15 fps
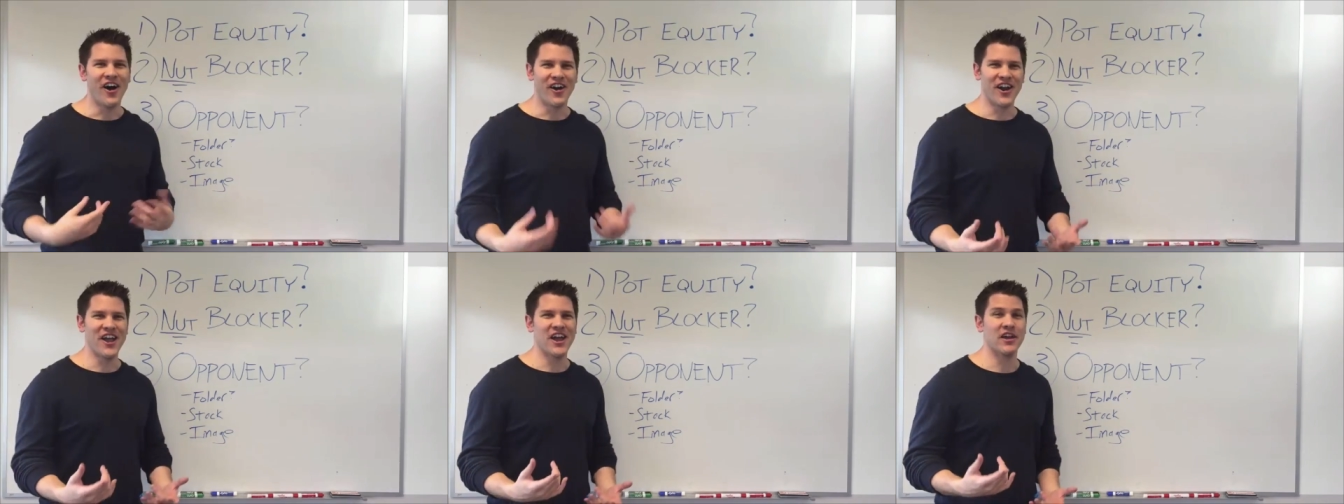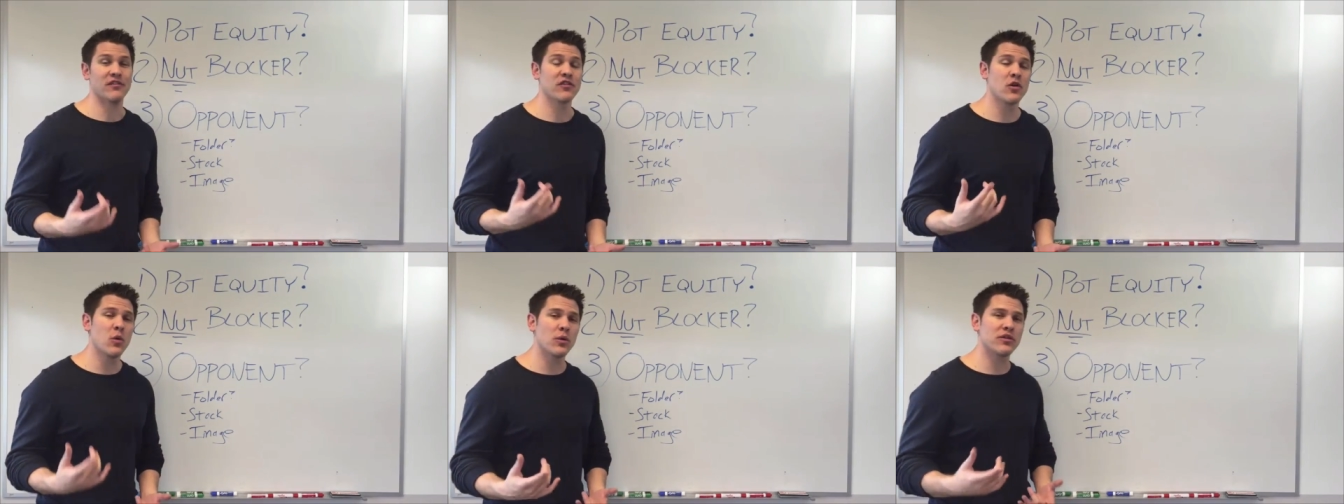All right, and
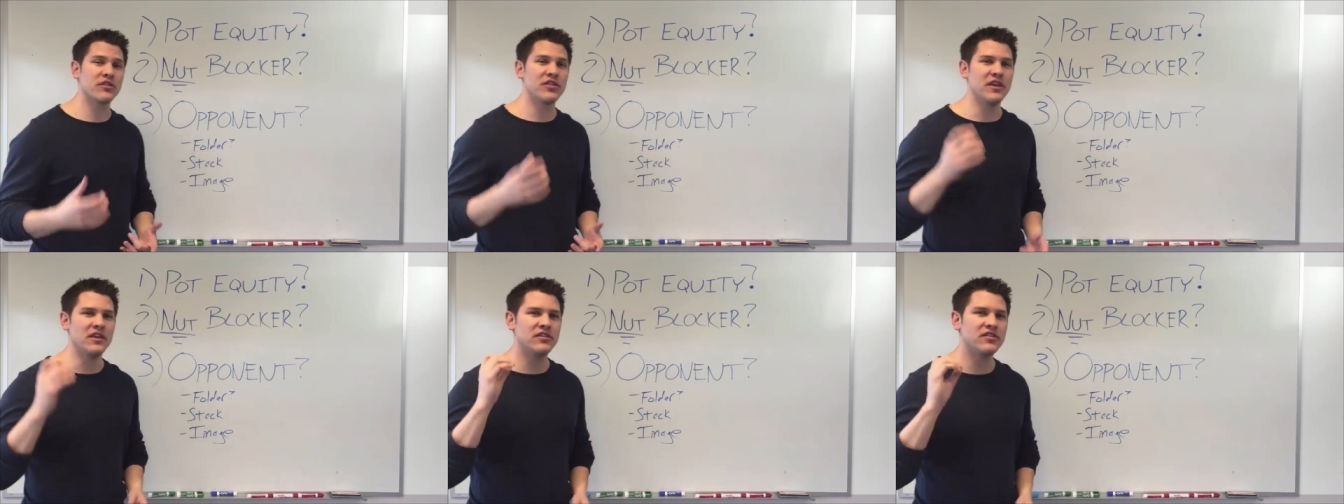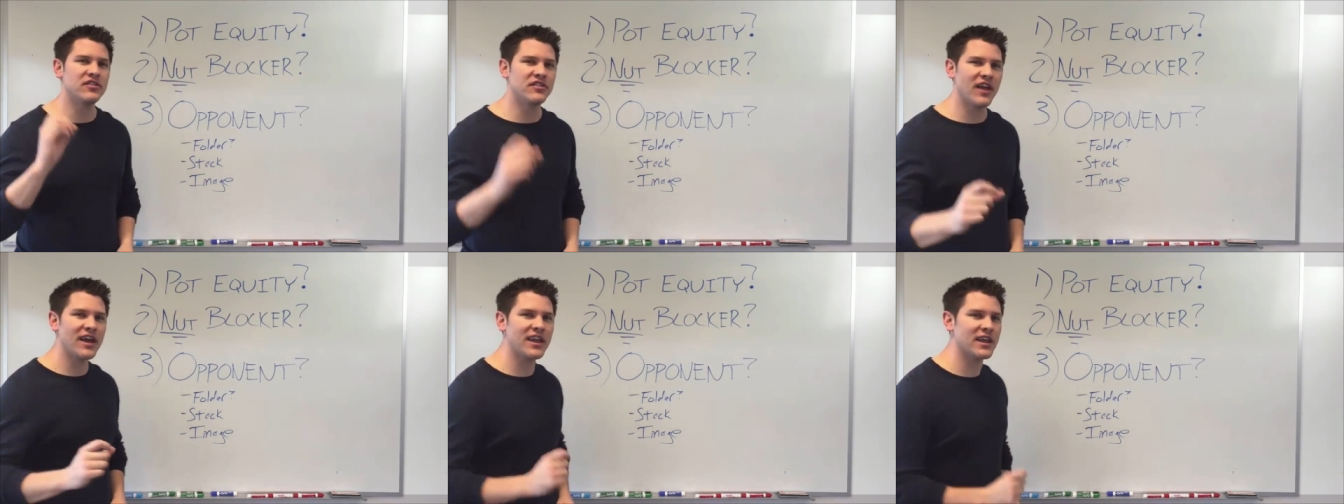of course the
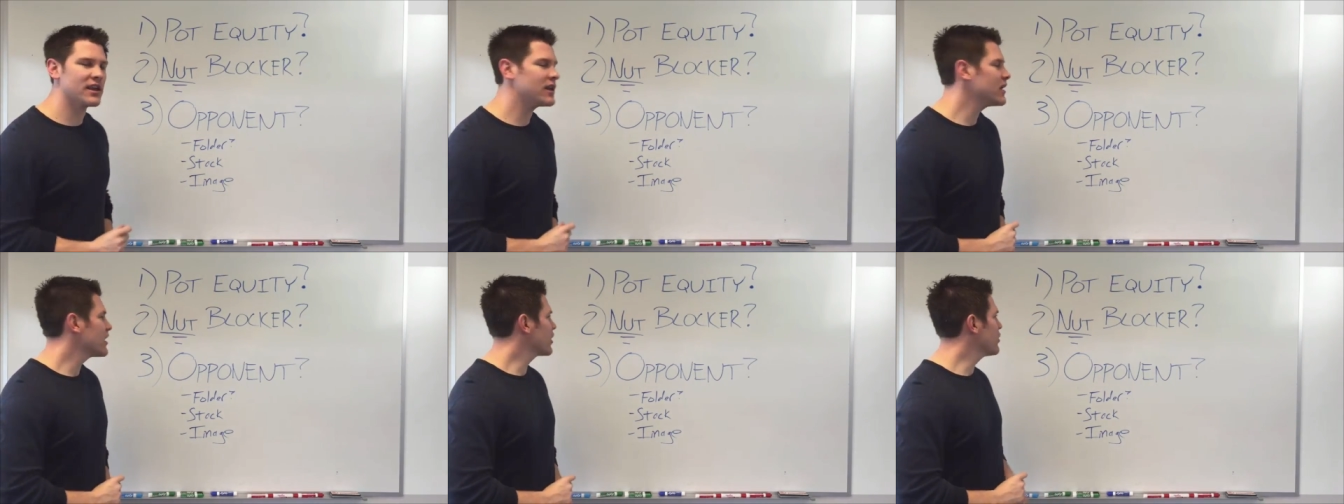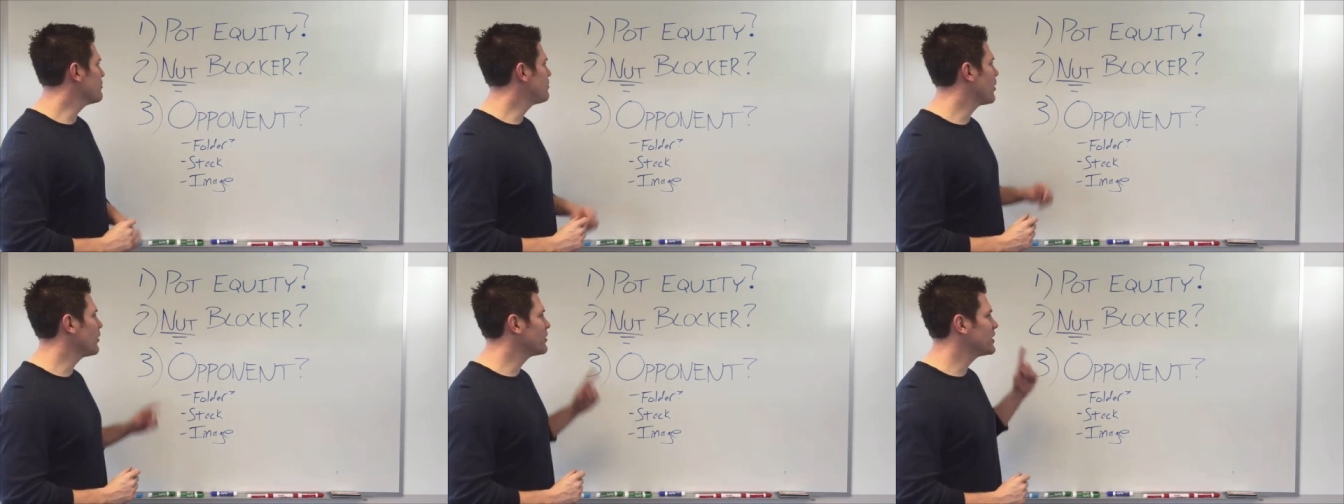second
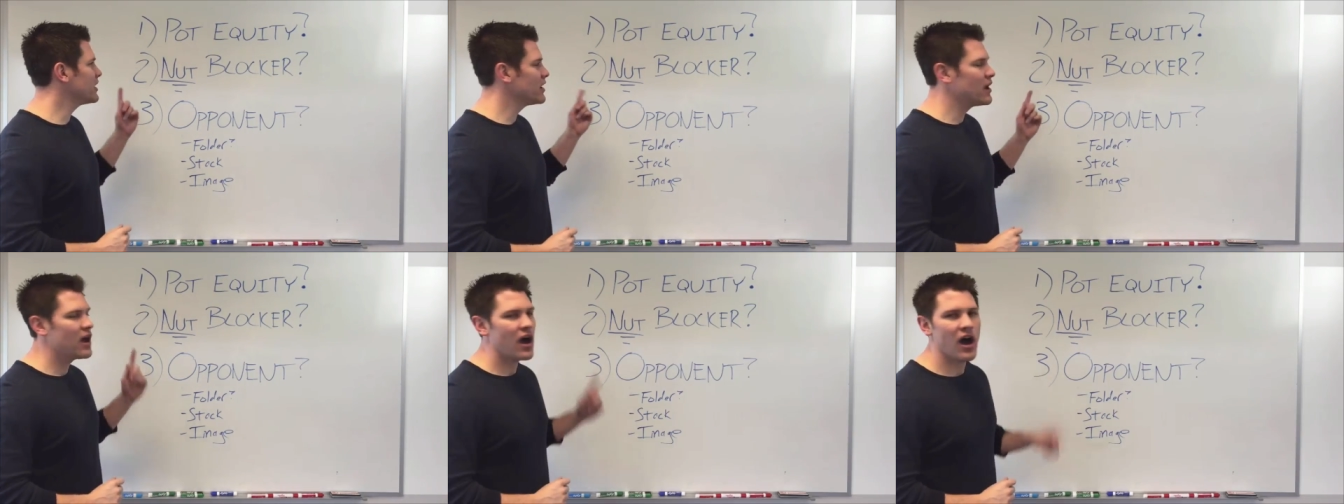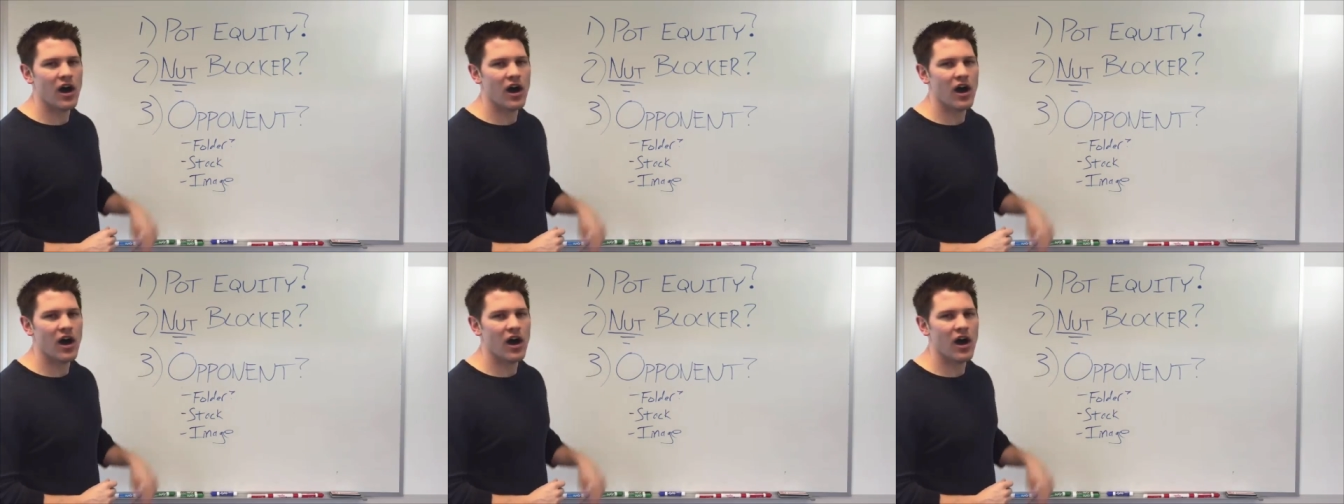component